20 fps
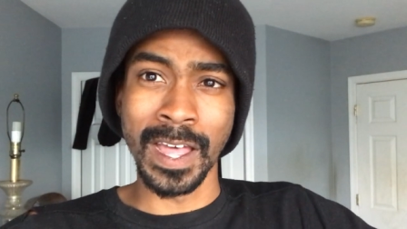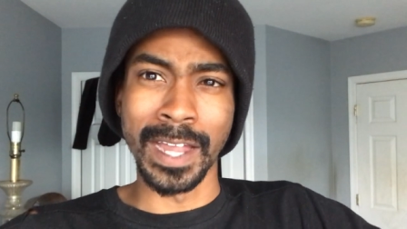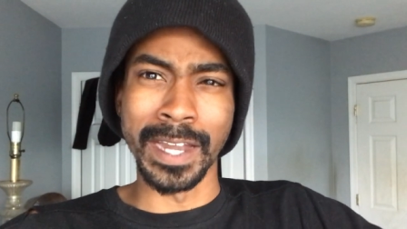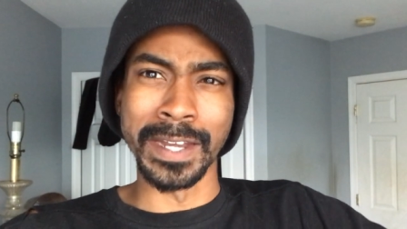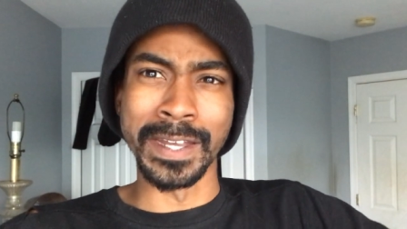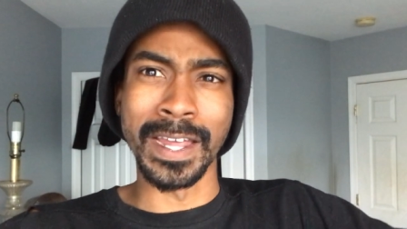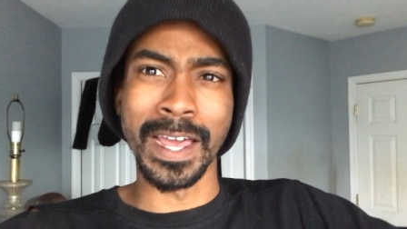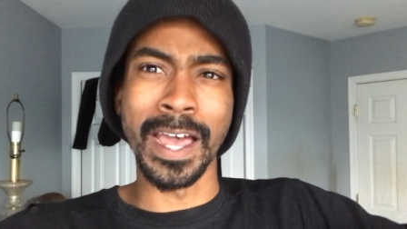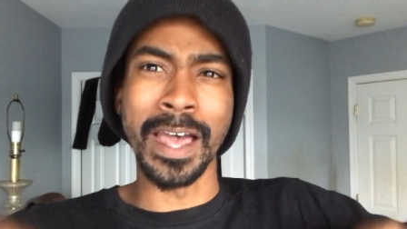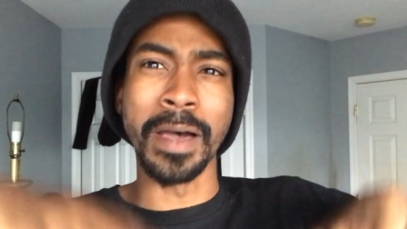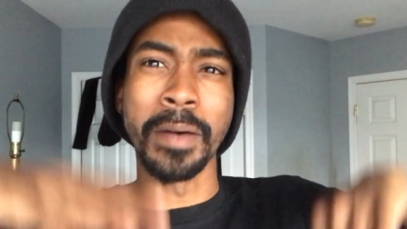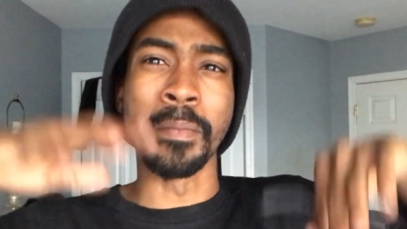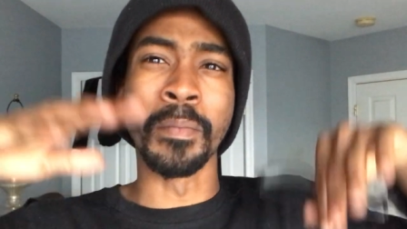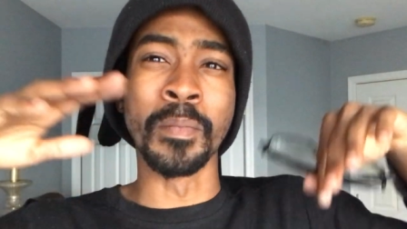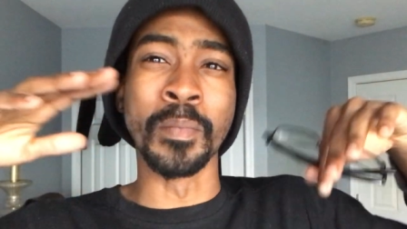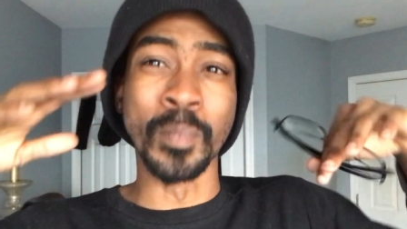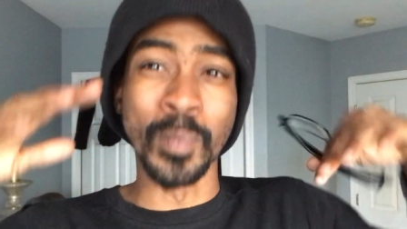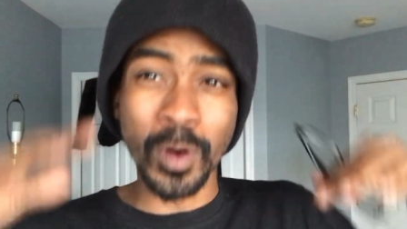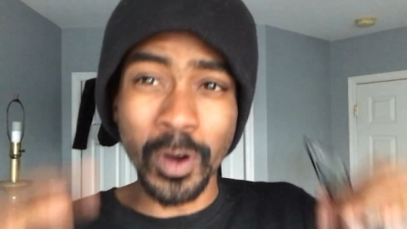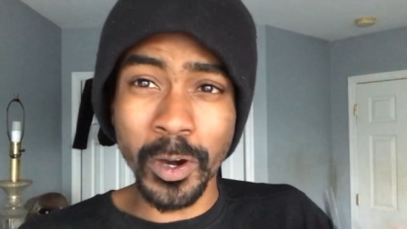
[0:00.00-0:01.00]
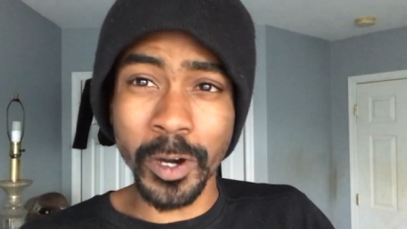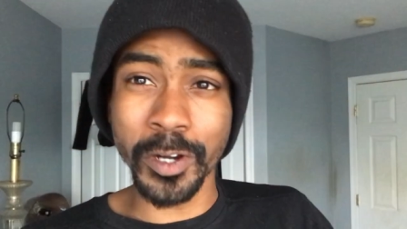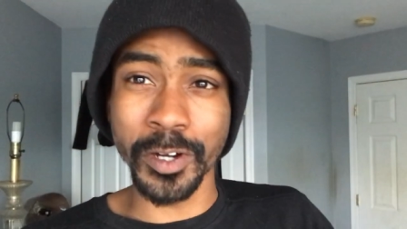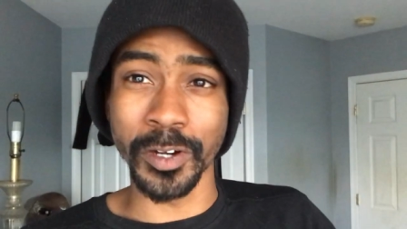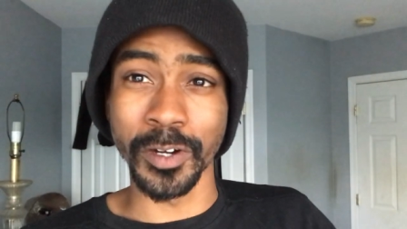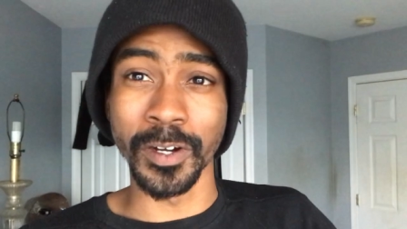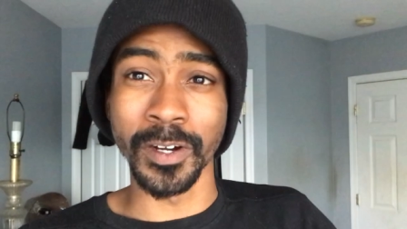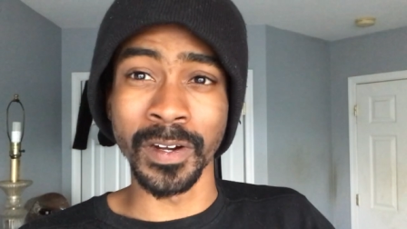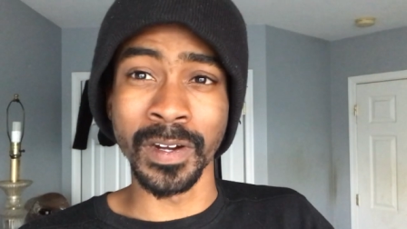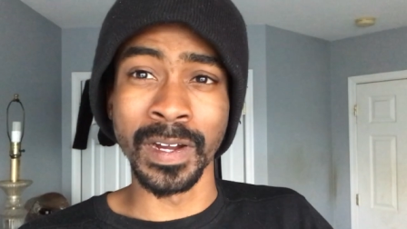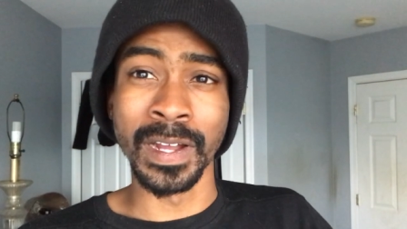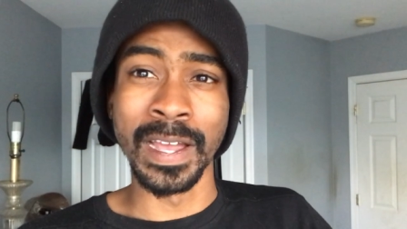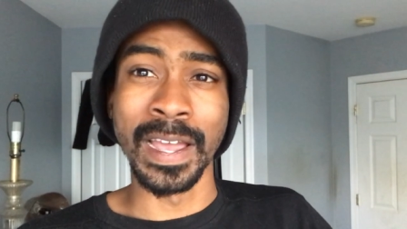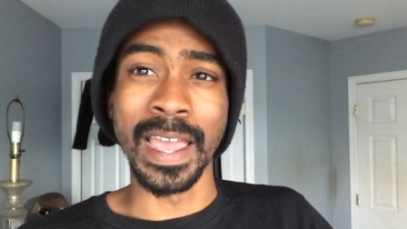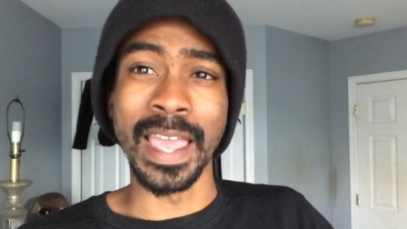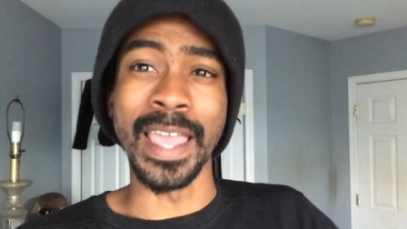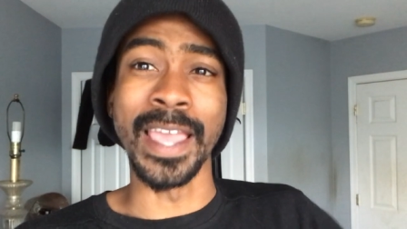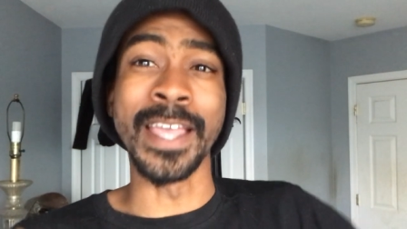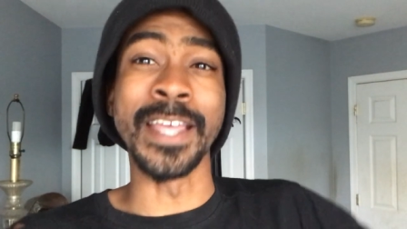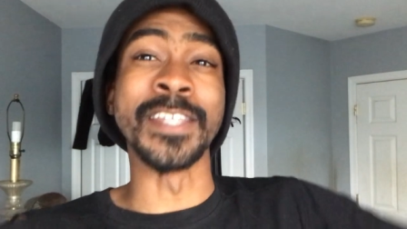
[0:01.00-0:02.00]
that murder
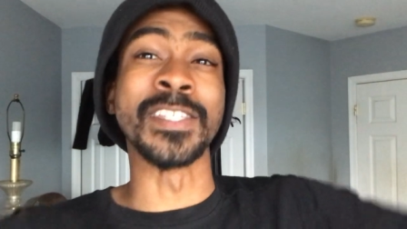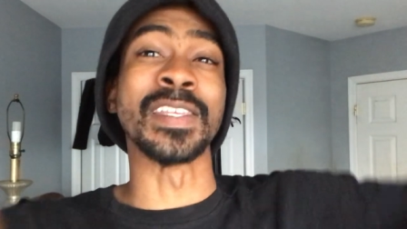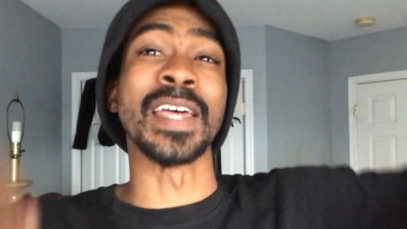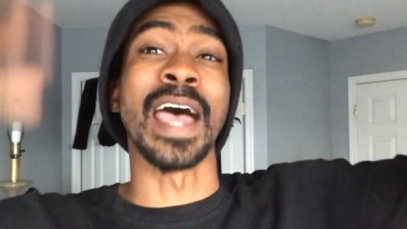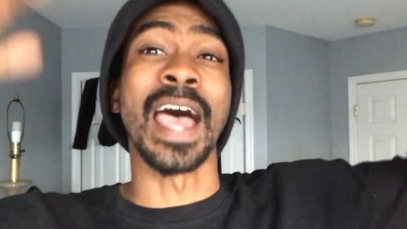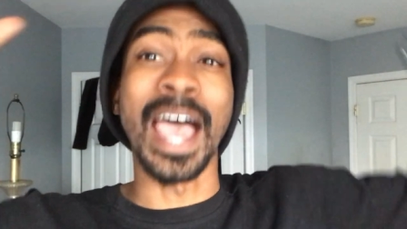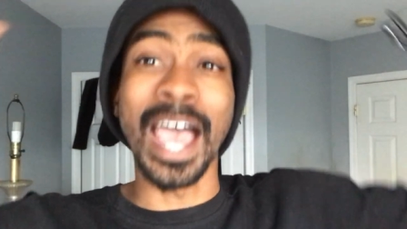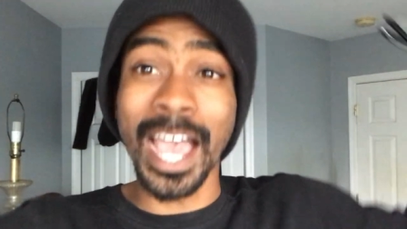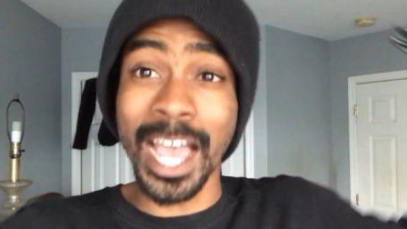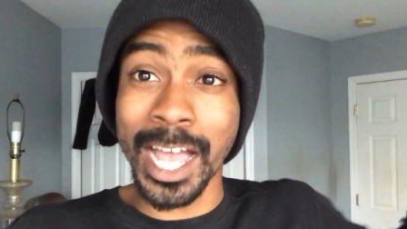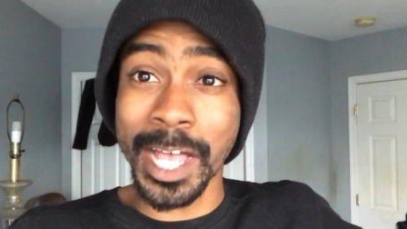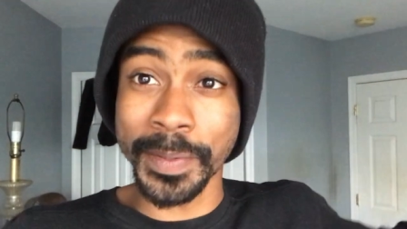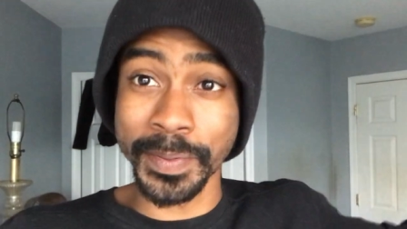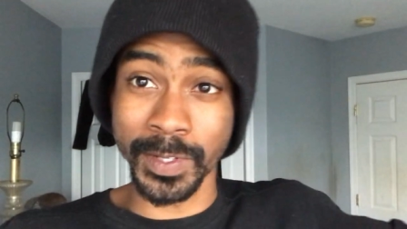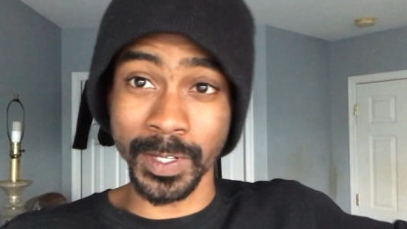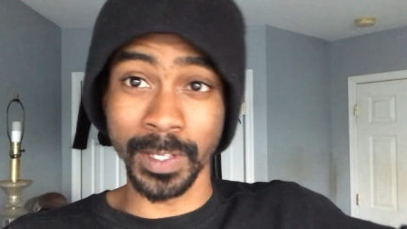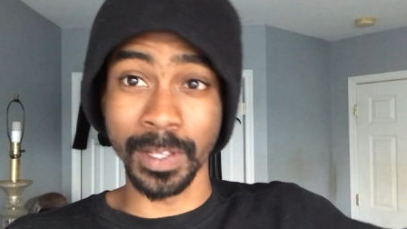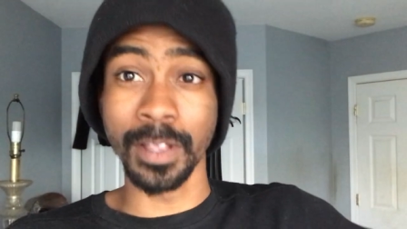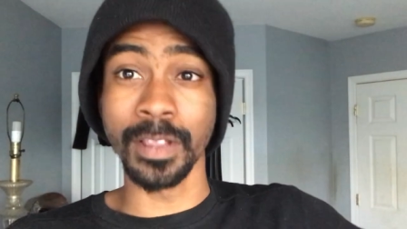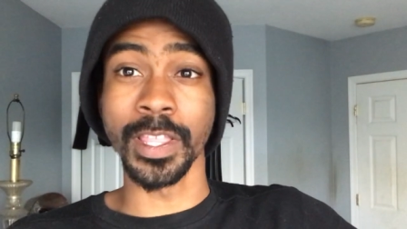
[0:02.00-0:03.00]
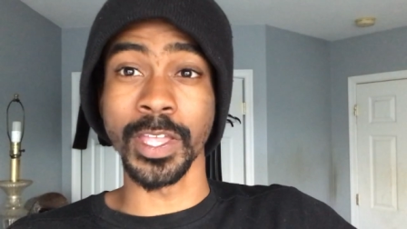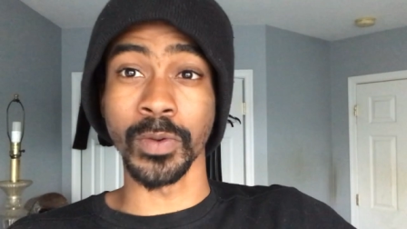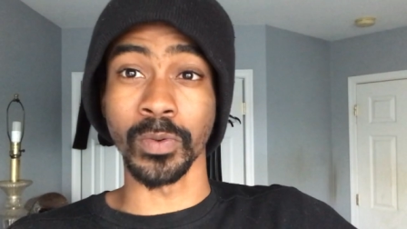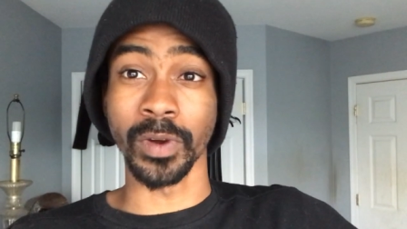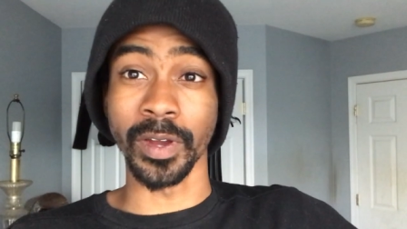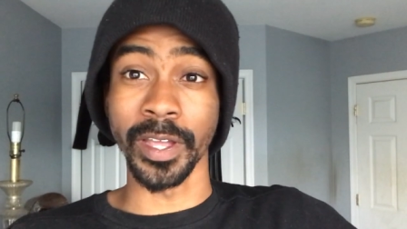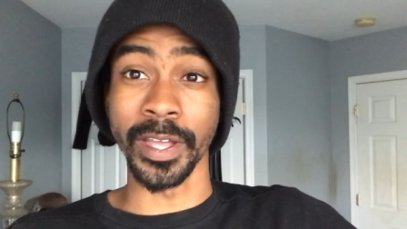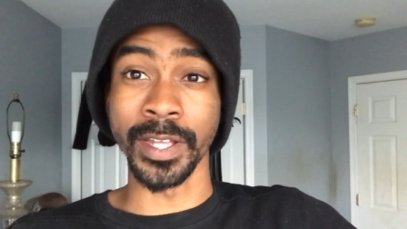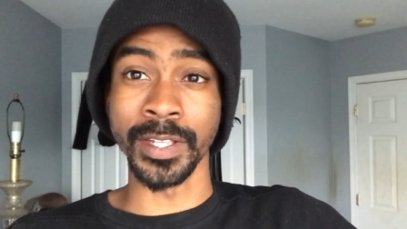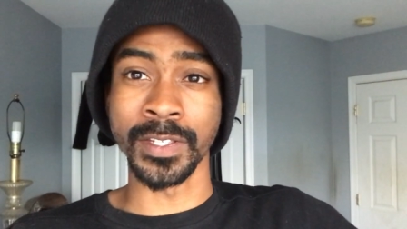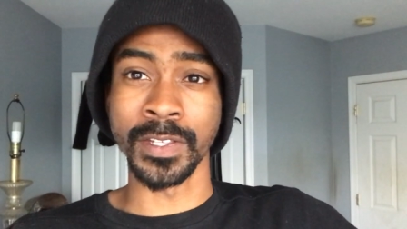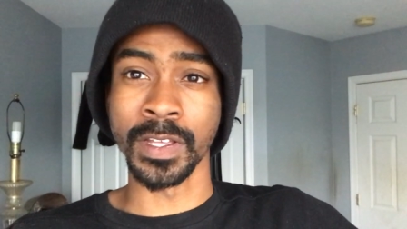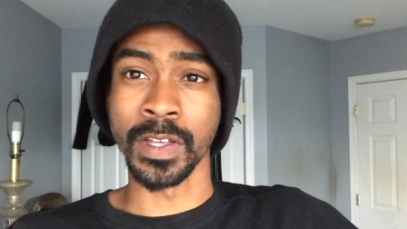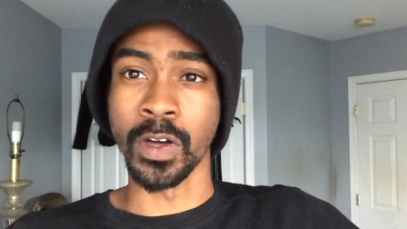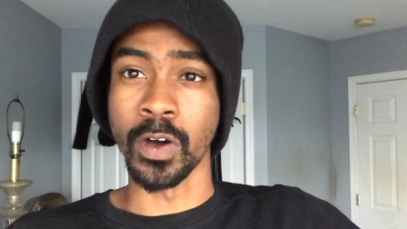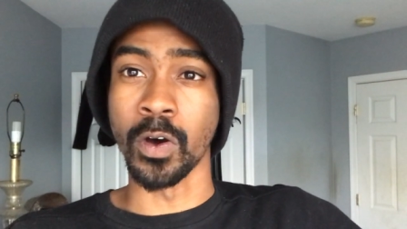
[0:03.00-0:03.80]
is absolutely right,